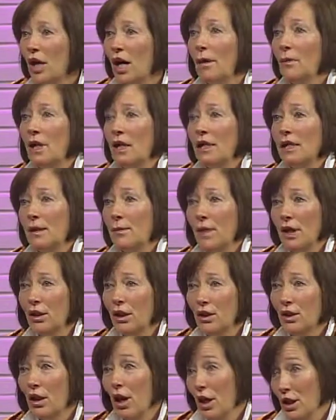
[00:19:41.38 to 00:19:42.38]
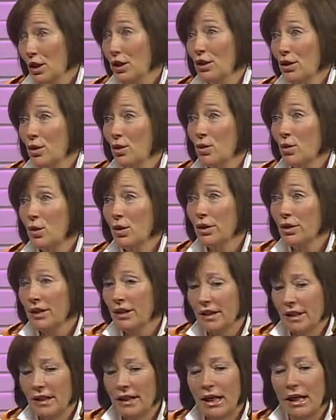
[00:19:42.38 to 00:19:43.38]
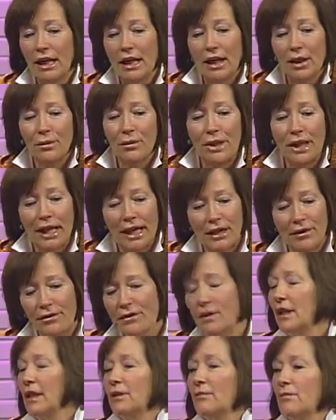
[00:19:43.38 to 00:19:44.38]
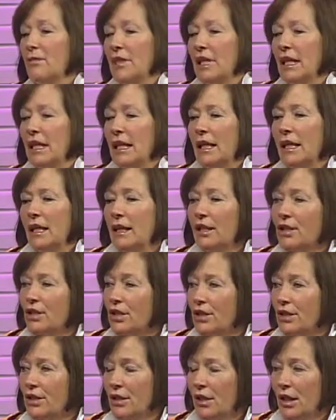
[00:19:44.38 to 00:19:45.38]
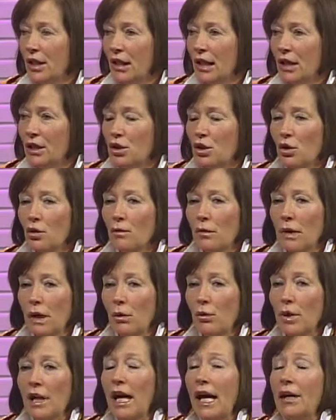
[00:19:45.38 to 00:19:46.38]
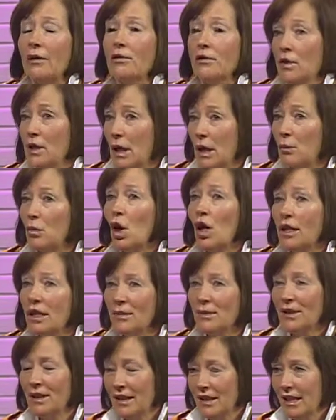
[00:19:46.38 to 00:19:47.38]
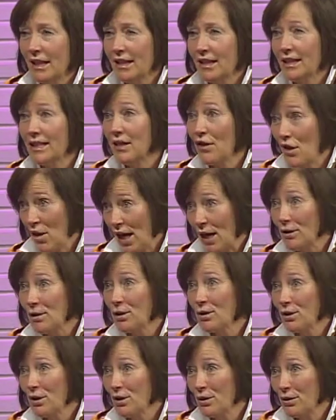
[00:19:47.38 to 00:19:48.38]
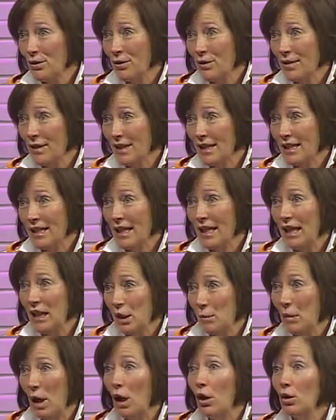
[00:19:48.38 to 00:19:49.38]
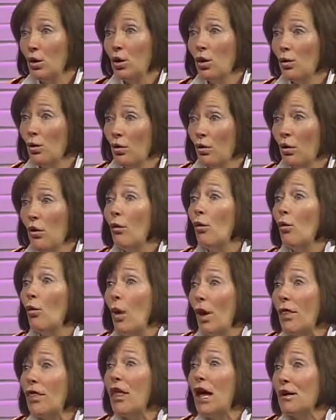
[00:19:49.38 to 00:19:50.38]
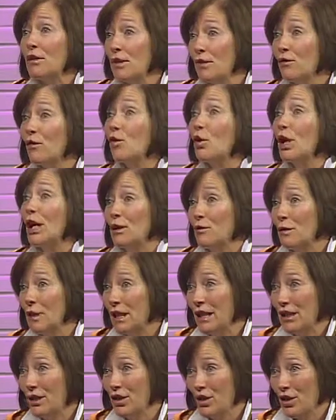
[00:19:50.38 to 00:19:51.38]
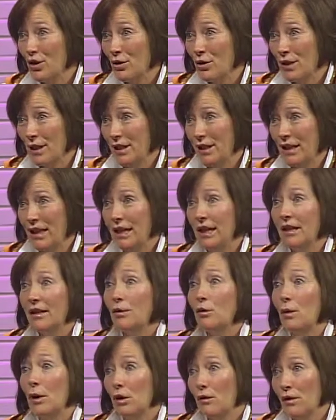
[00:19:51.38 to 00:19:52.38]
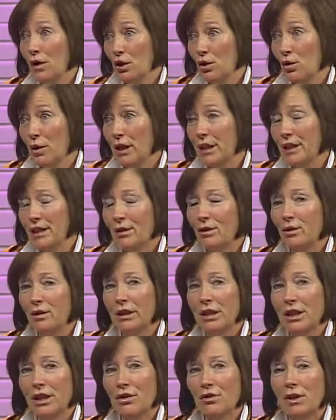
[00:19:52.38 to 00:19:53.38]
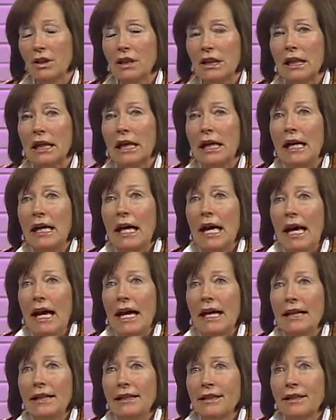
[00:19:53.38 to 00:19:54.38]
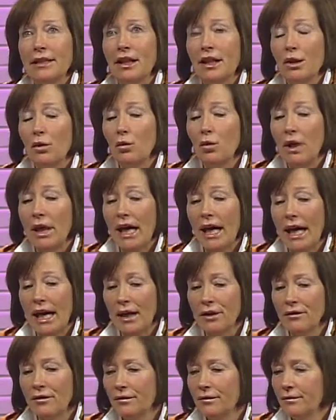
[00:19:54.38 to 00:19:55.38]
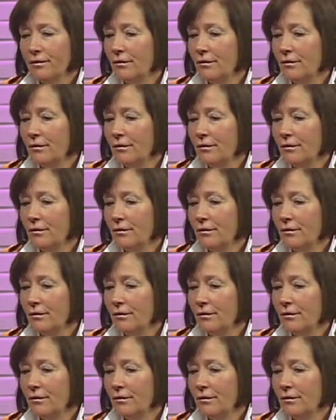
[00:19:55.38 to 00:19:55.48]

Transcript: comments about our, our schools. We have uh, just a, a we have approximately 19,000 students and about 1,400 teachers in Greater Victoria School District. And uh, we have